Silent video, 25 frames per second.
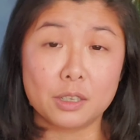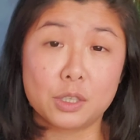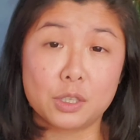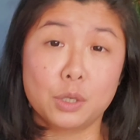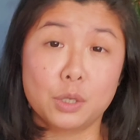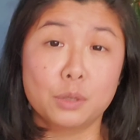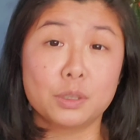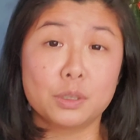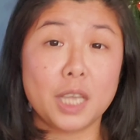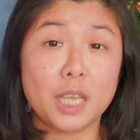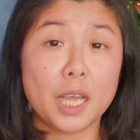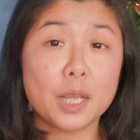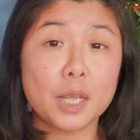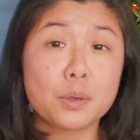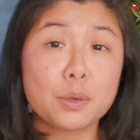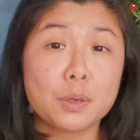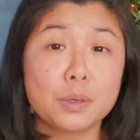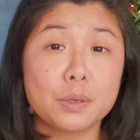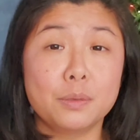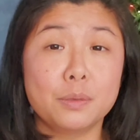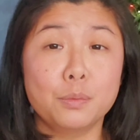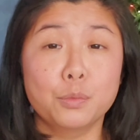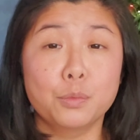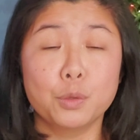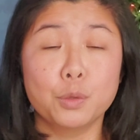So that
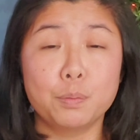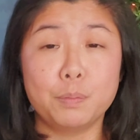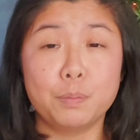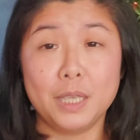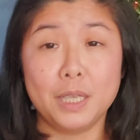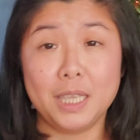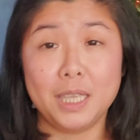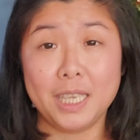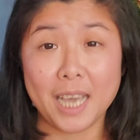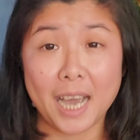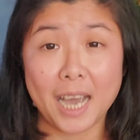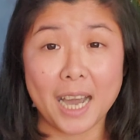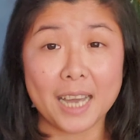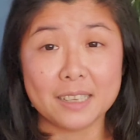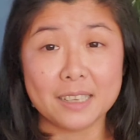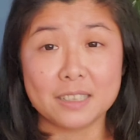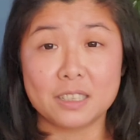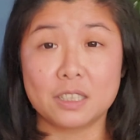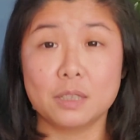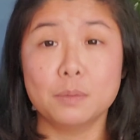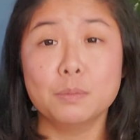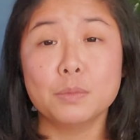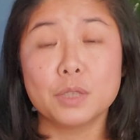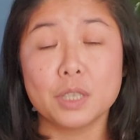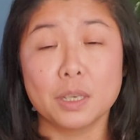would be the other
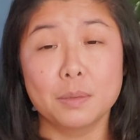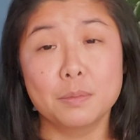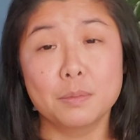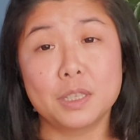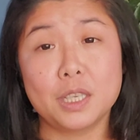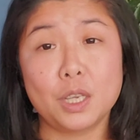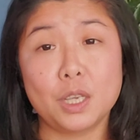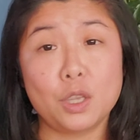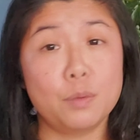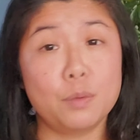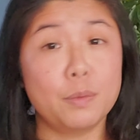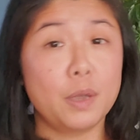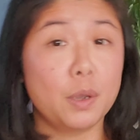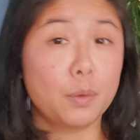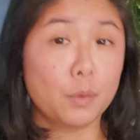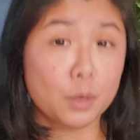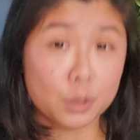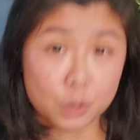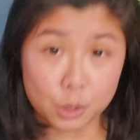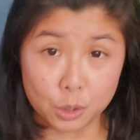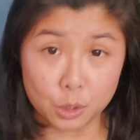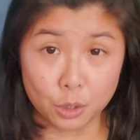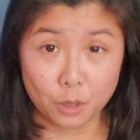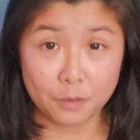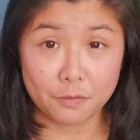symptoms that you may
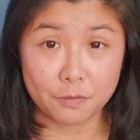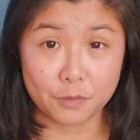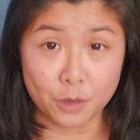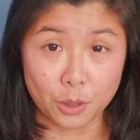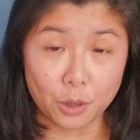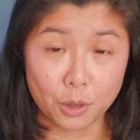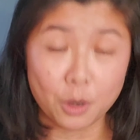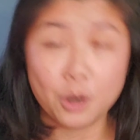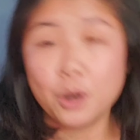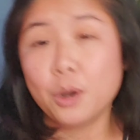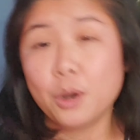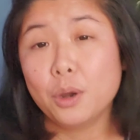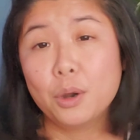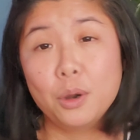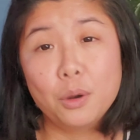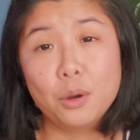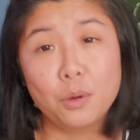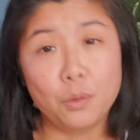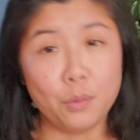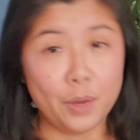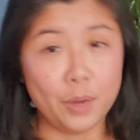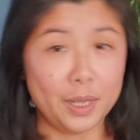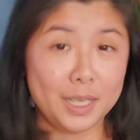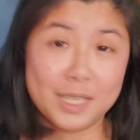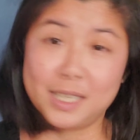want to look for
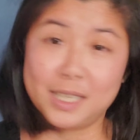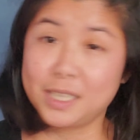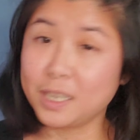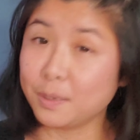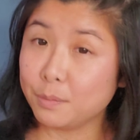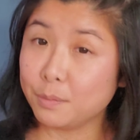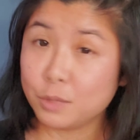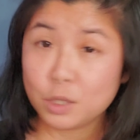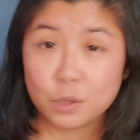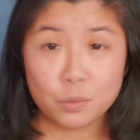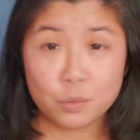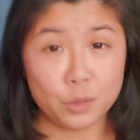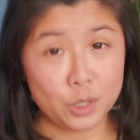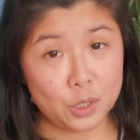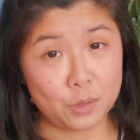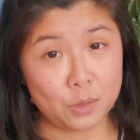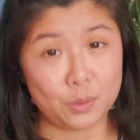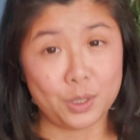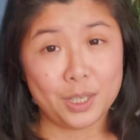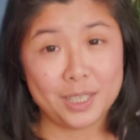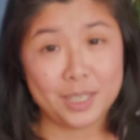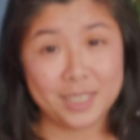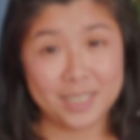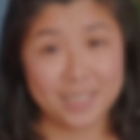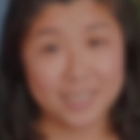when it's come to root
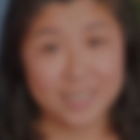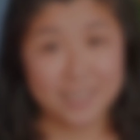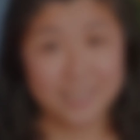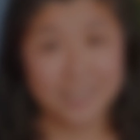rot.